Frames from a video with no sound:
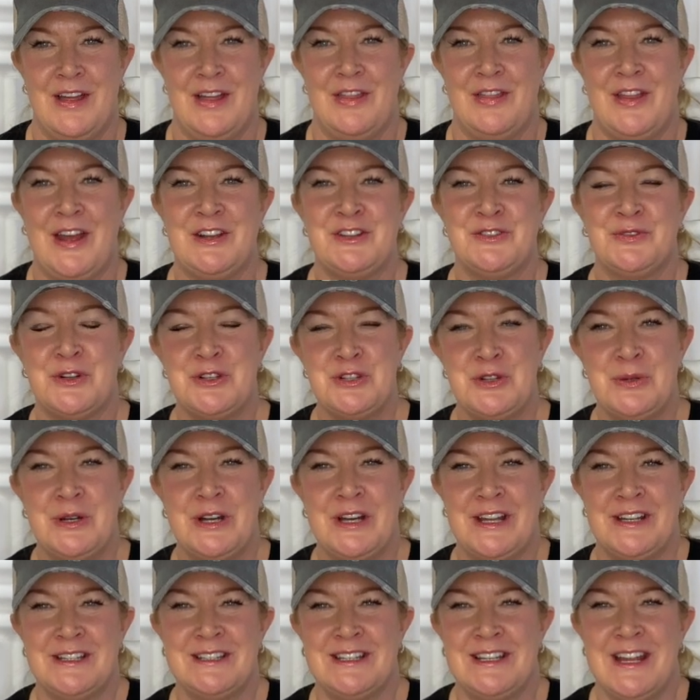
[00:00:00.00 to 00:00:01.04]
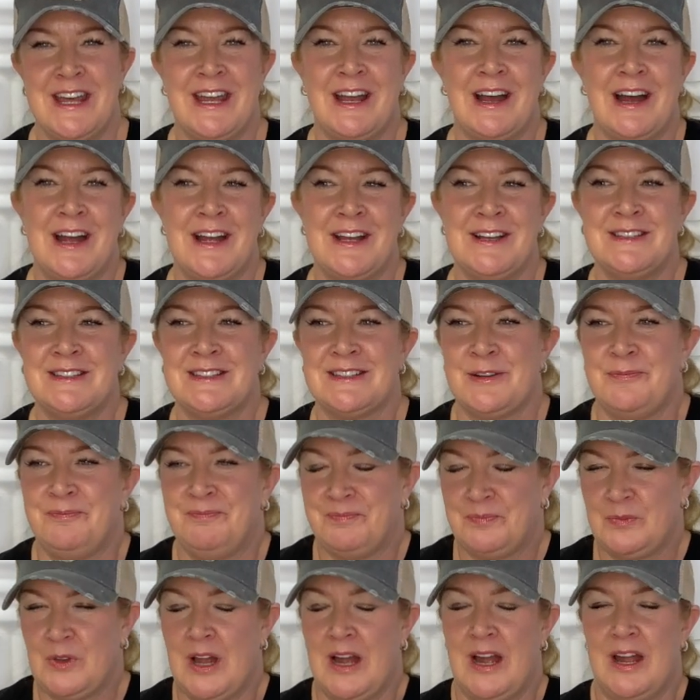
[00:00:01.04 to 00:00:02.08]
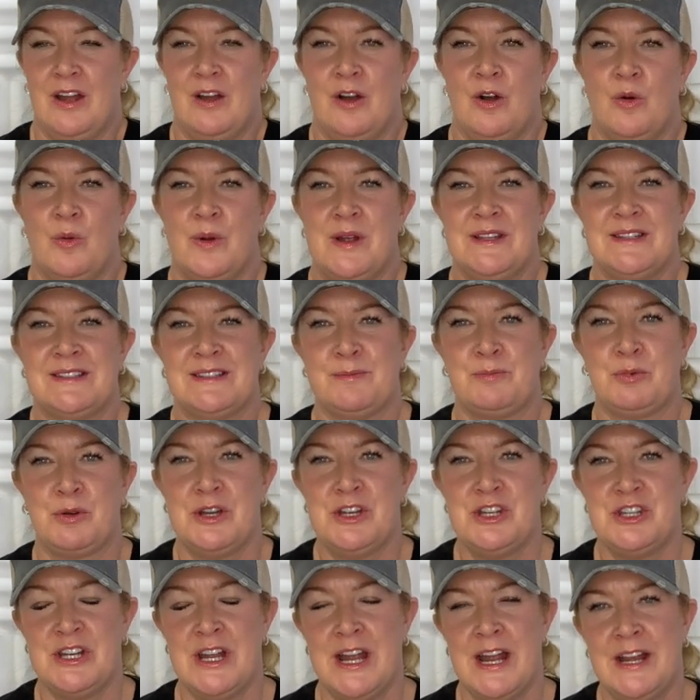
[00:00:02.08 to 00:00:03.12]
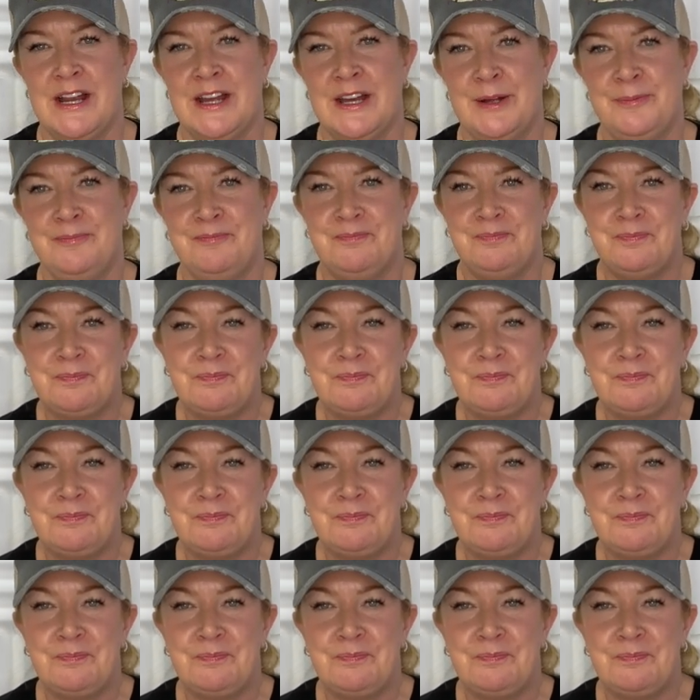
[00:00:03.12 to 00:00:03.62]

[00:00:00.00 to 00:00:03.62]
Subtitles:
Thanks for tuning in today, guys. I always appreciate it.